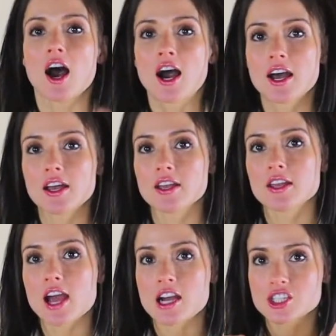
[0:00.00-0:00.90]

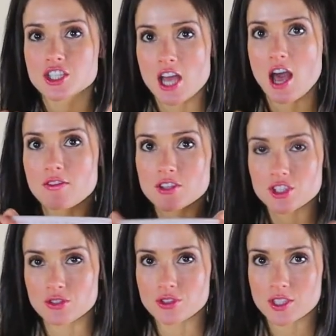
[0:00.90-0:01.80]
I actually
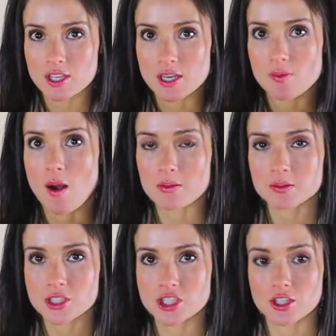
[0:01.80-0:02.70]
haven't used it, and I
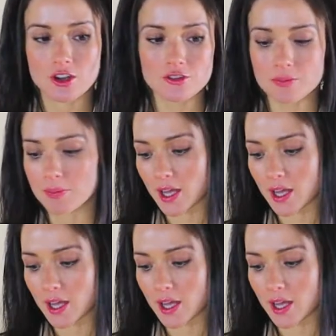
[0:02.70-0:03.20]
probably should have,